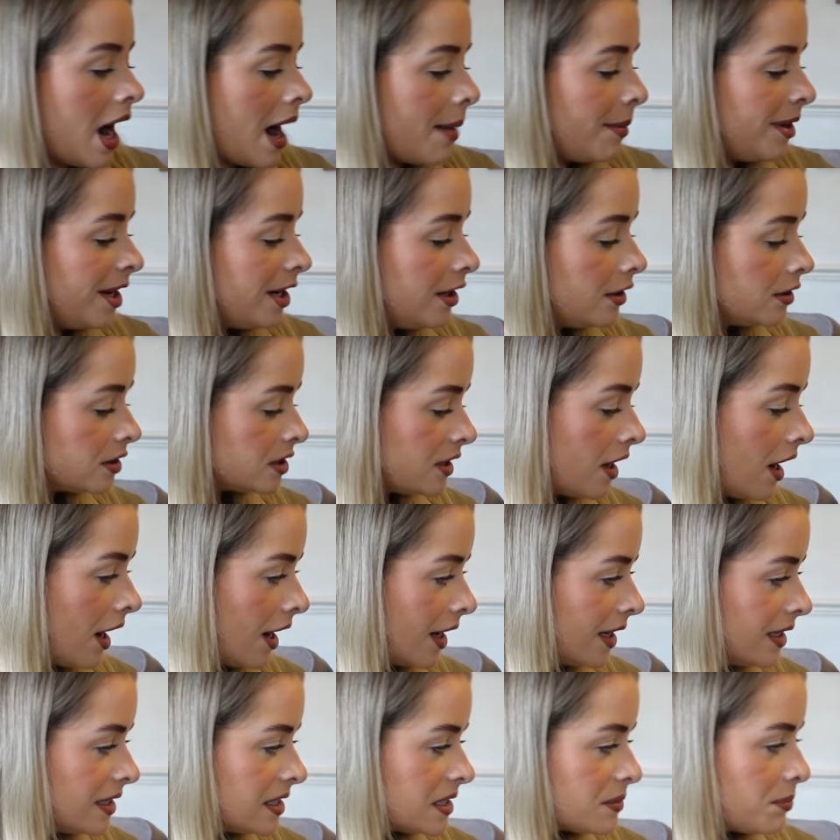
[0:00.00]
I mean, it looked
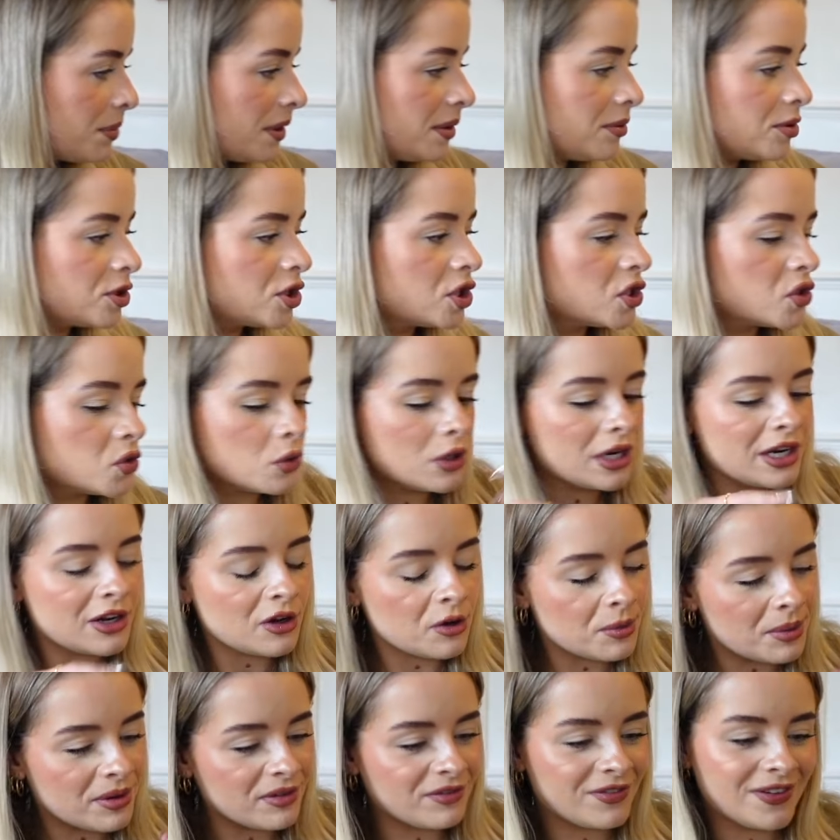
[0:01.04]
nice, but it was just all a
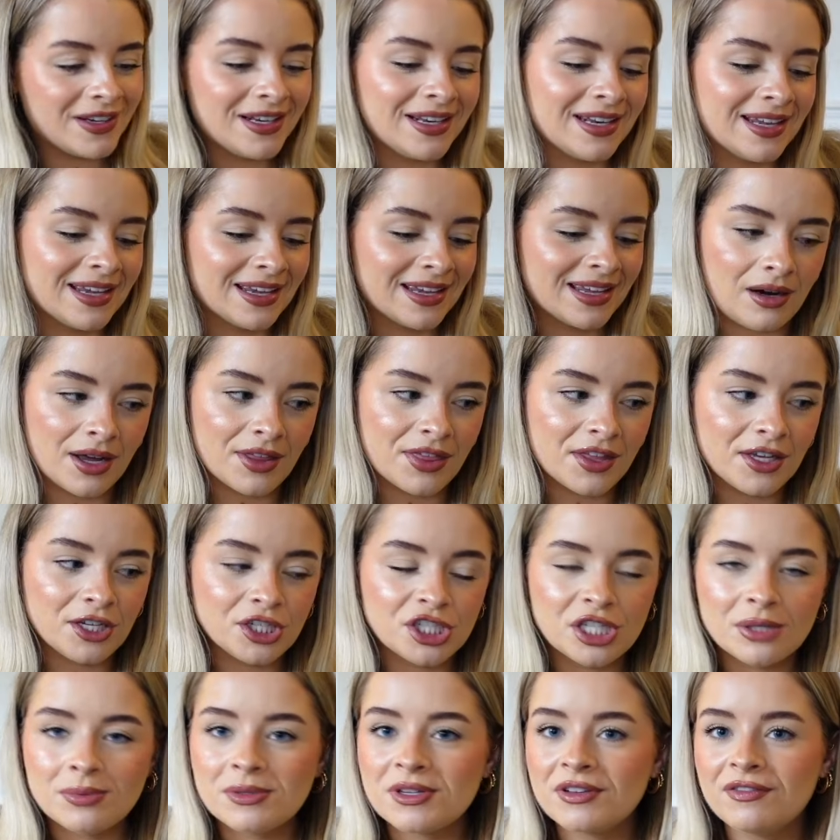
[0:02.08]
little bit fiddly. I think
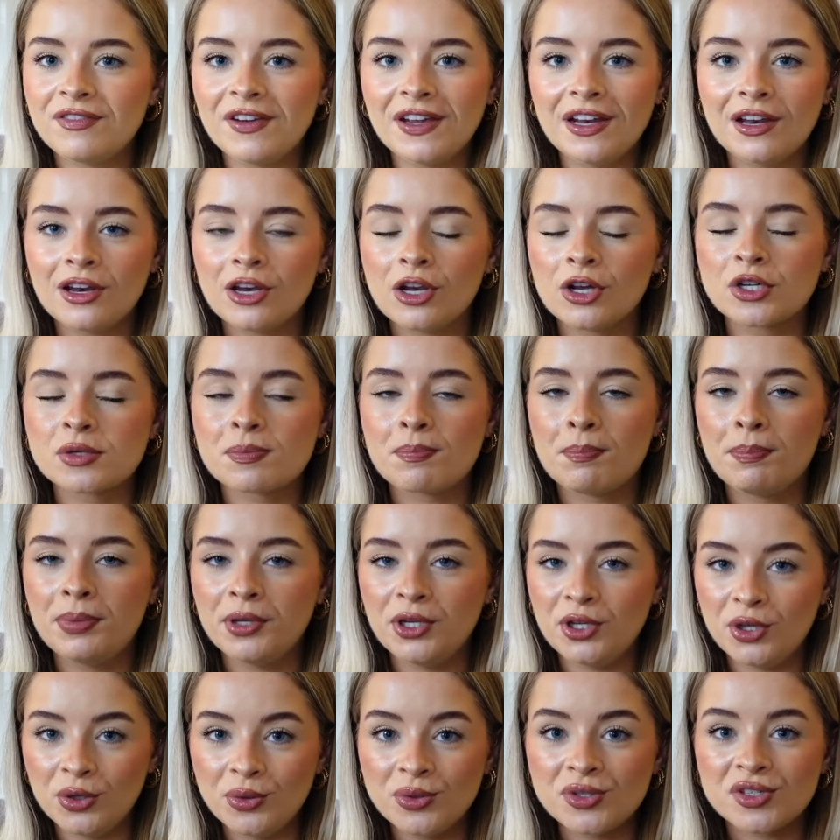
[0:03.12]
Gypsophila looked
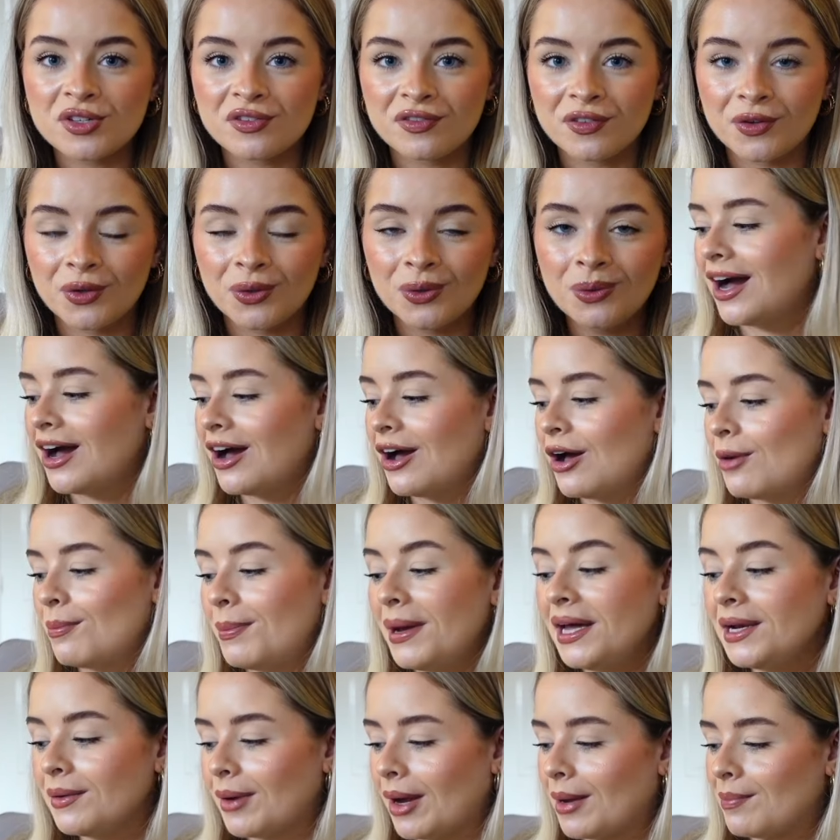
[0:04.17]
beautiful. Um,
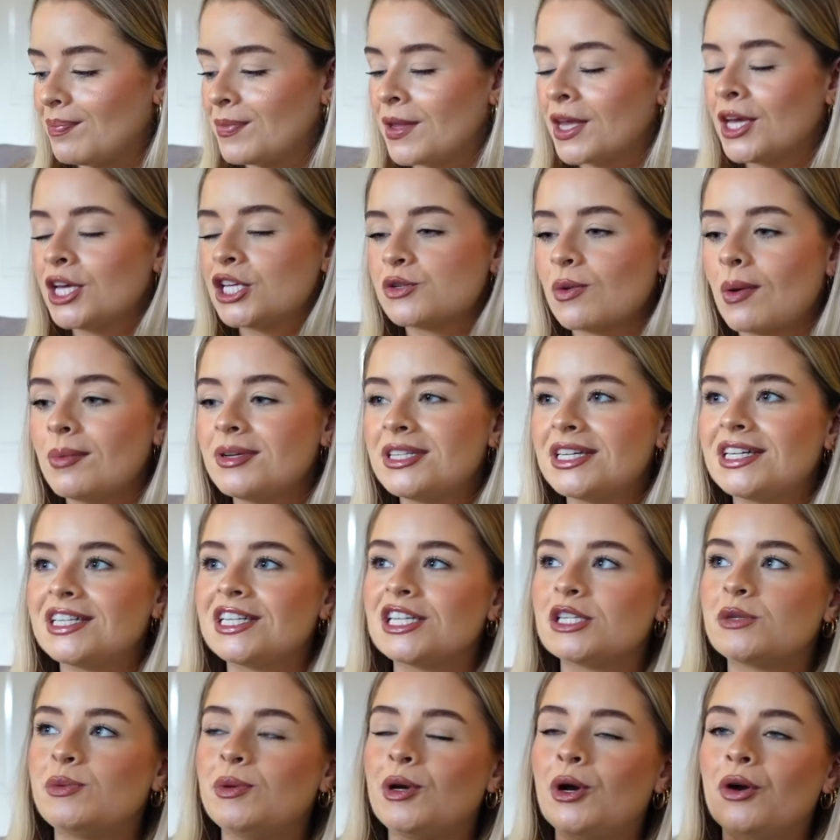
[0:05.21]
but anyway, so what we did
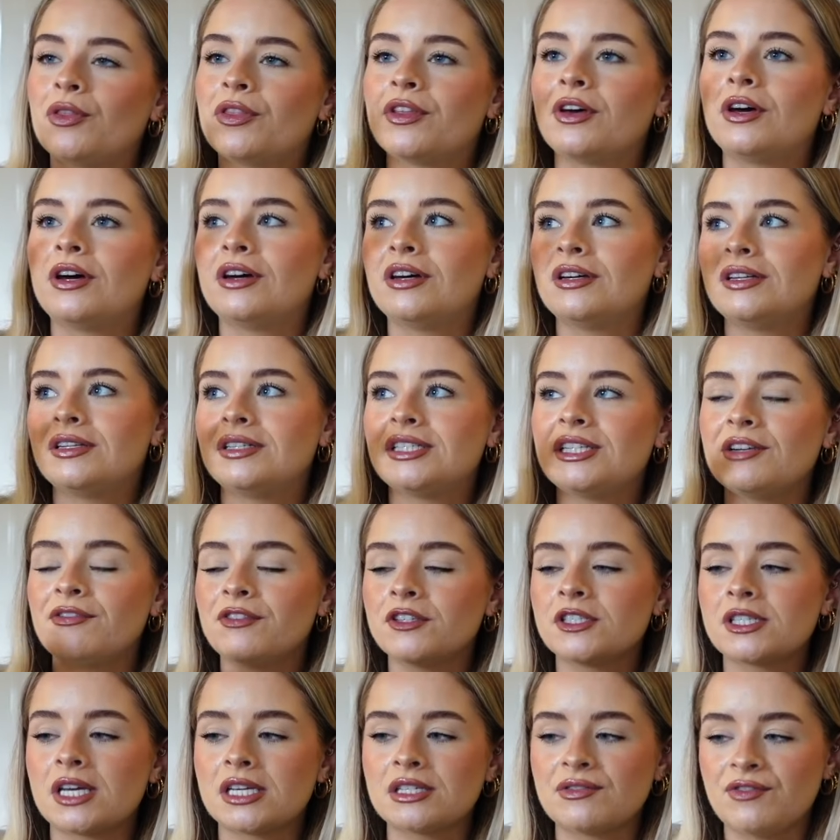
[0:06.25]
is we got the
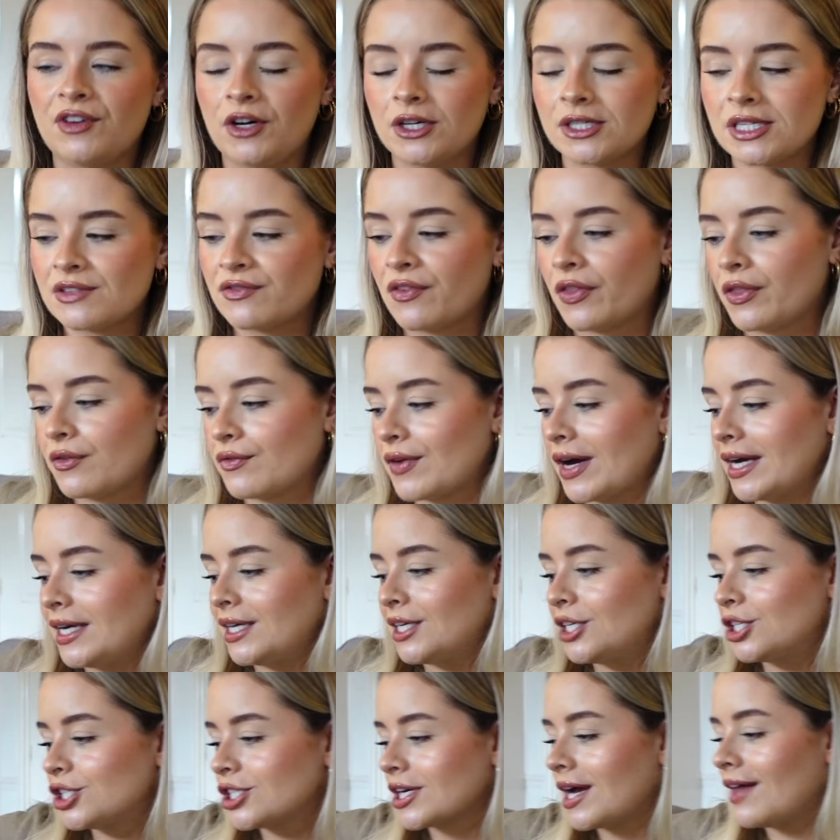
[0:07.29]
different size vases from The
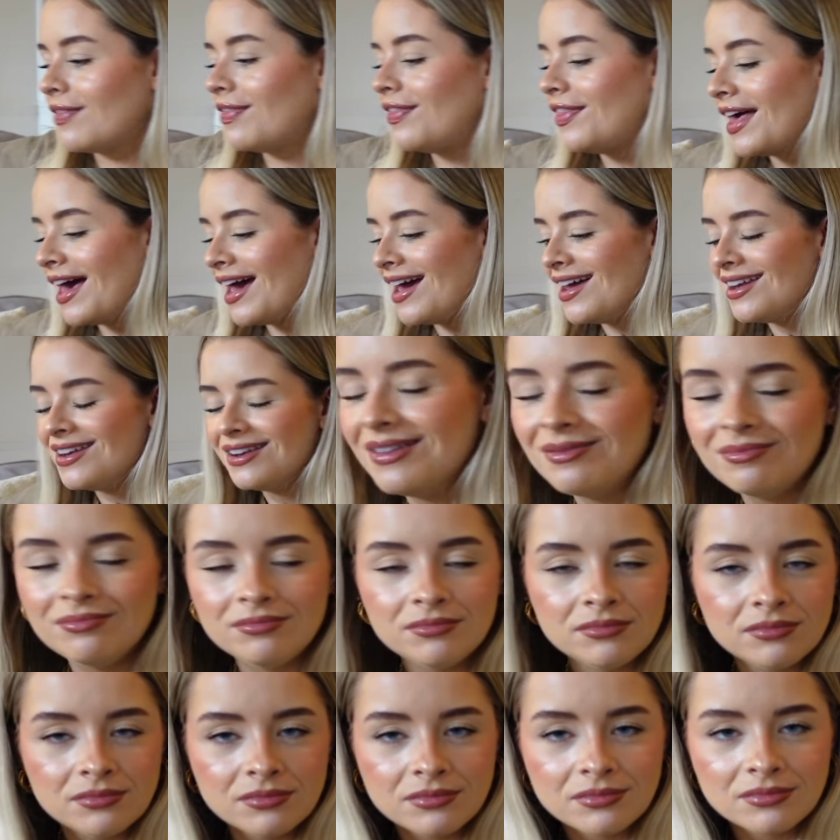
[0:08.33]
Range, and then
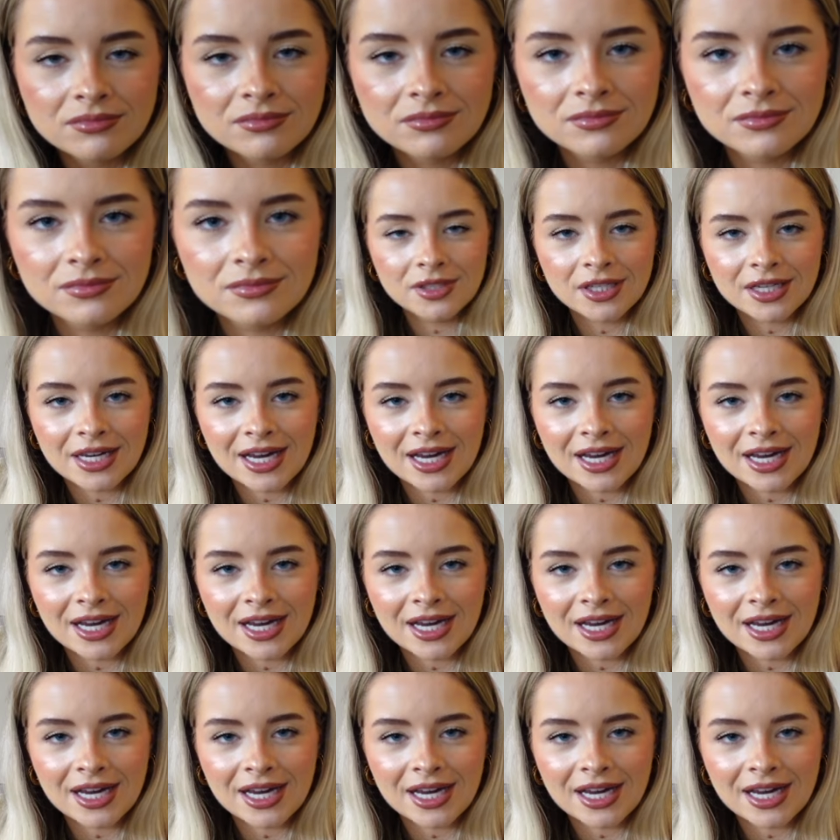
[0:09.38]
the